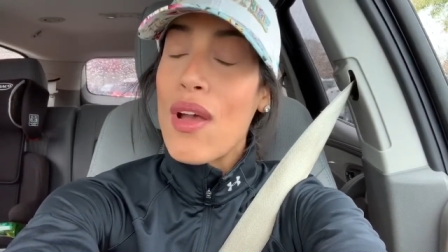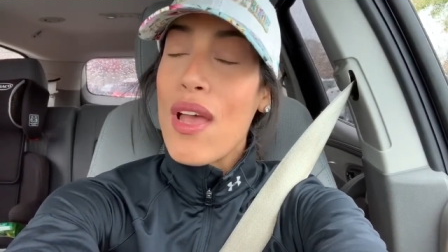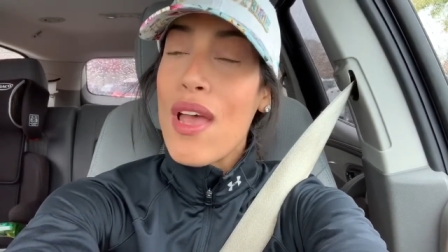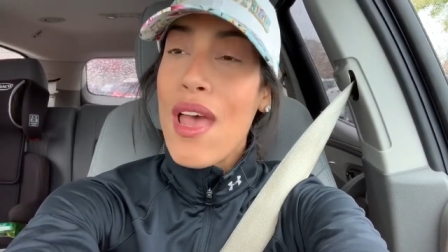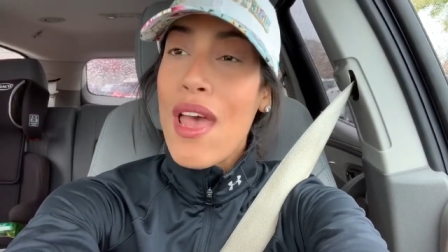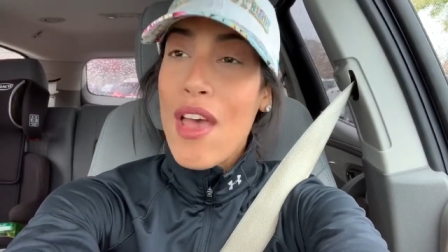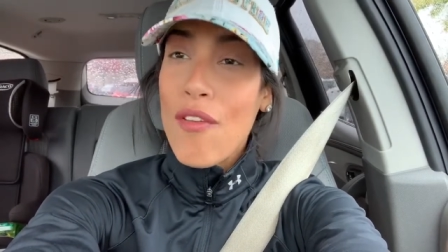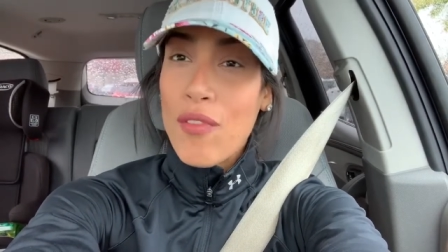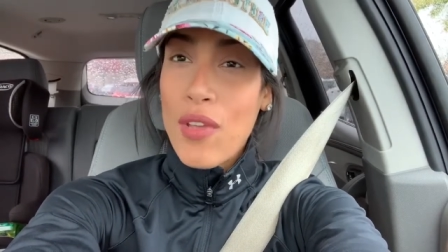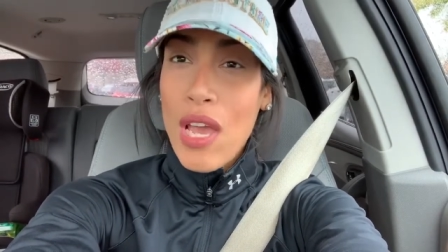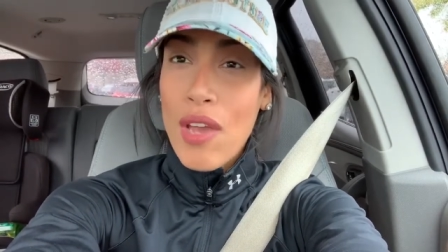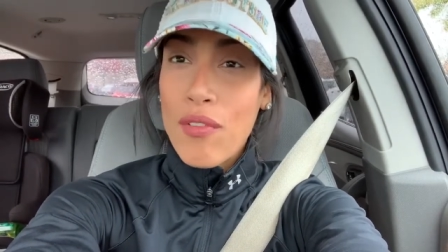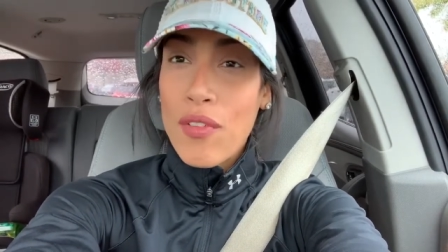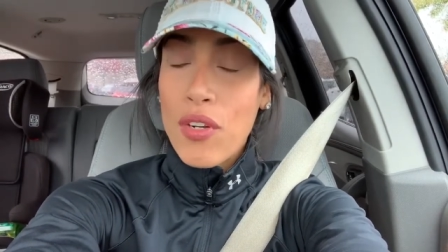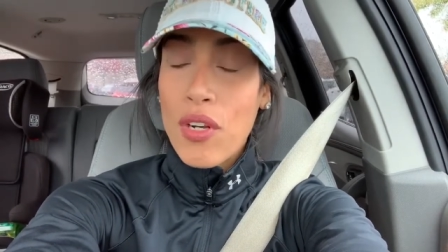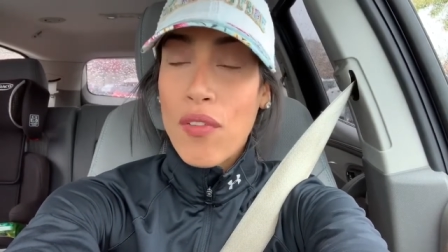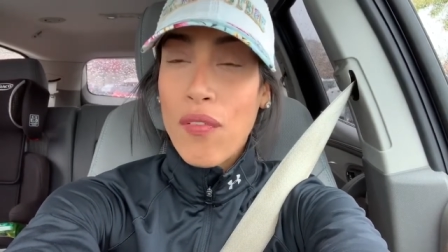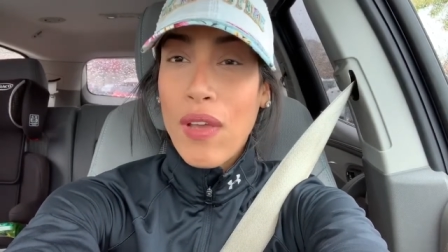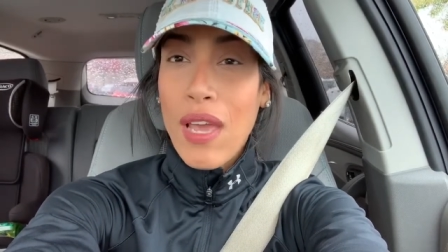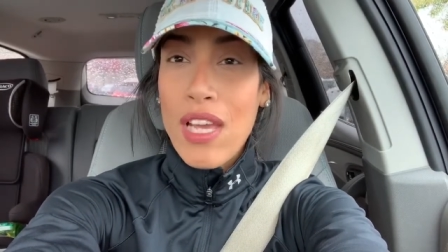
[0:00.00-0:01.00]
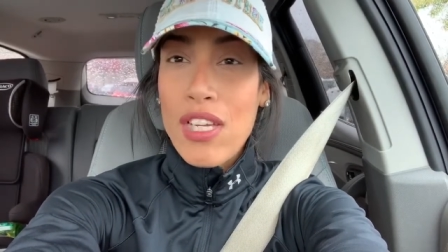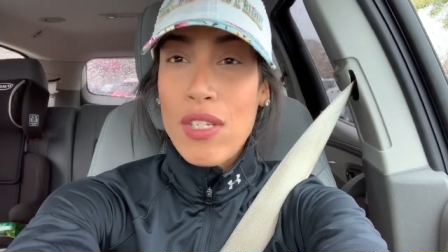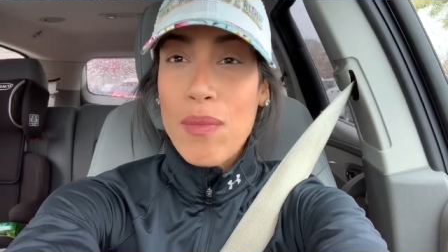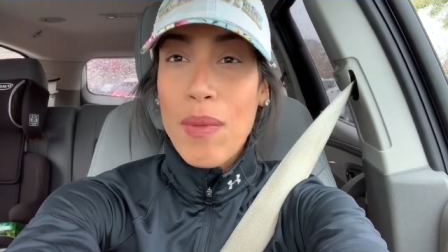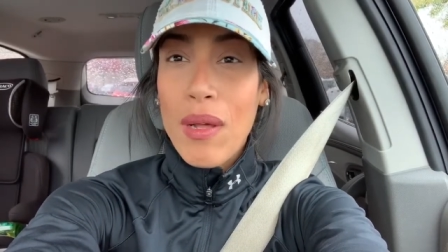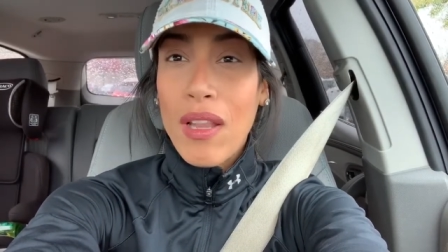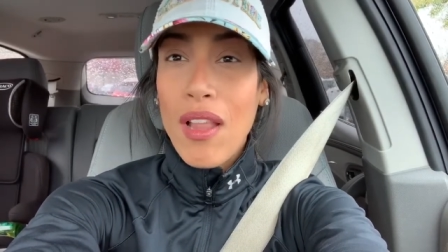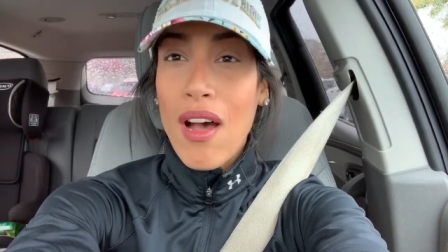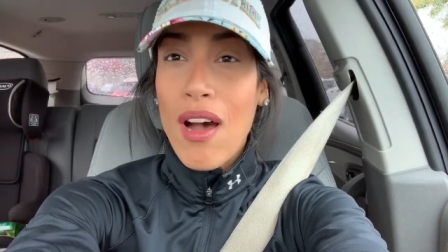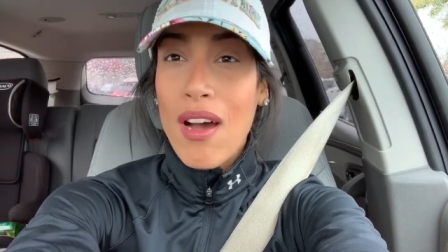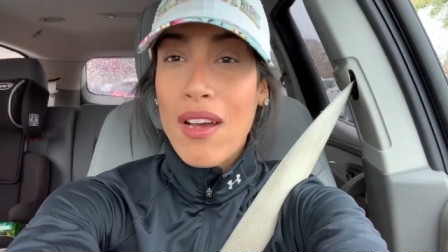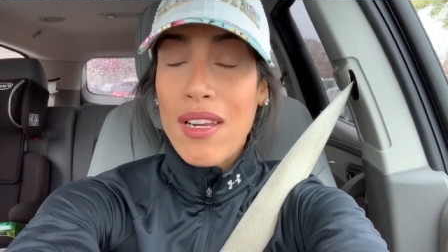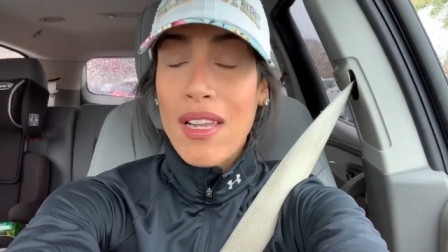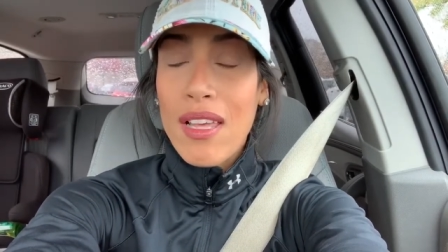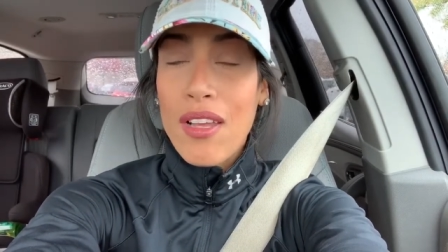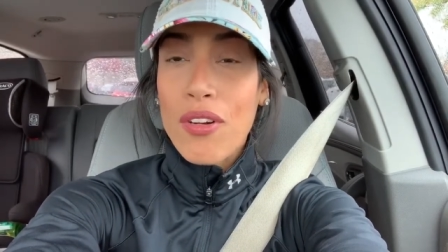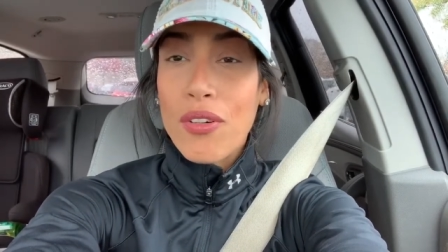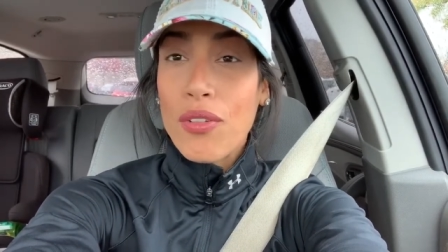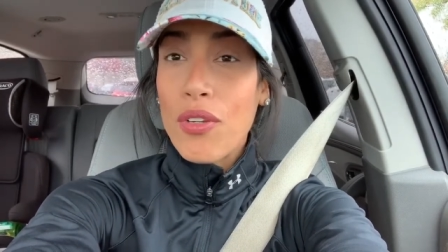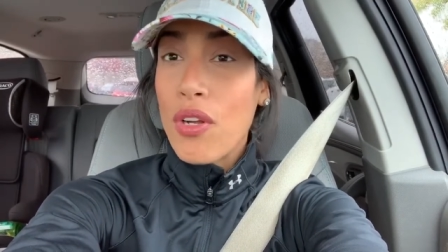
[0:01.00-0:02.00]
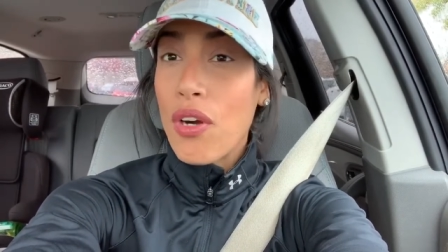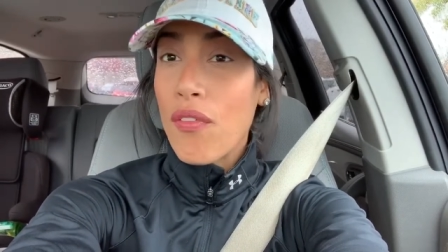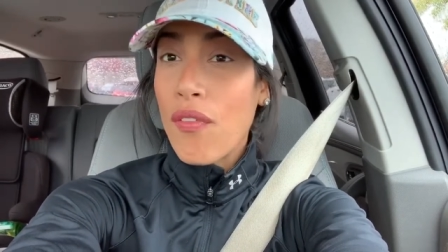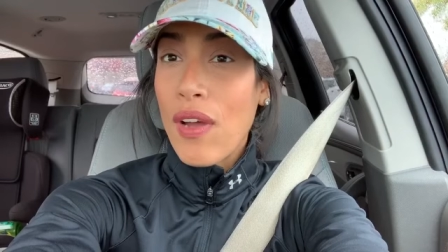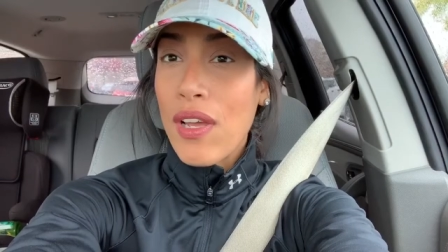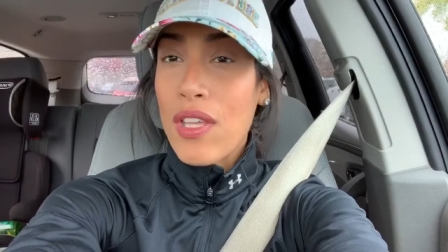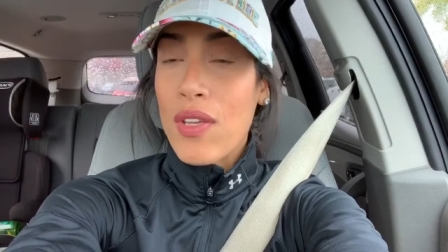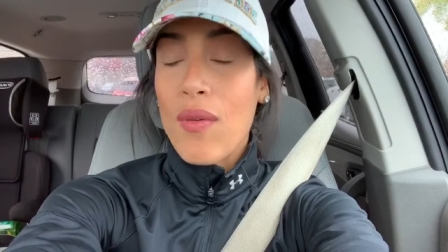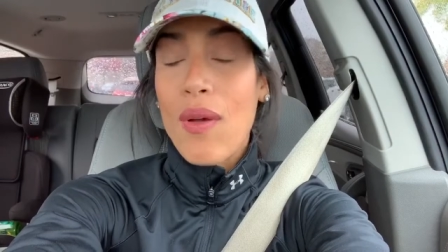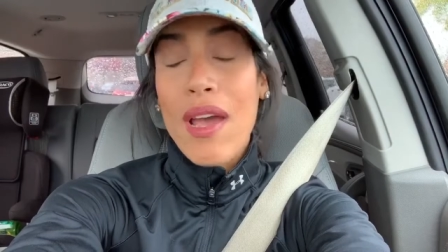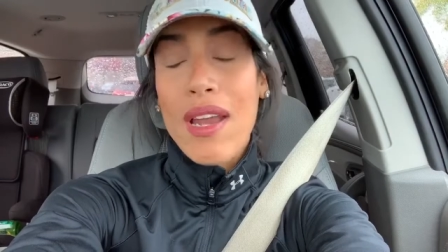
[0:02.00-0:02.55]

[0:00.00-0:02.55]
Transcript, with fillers: if you have a notification bell on, it'll notify you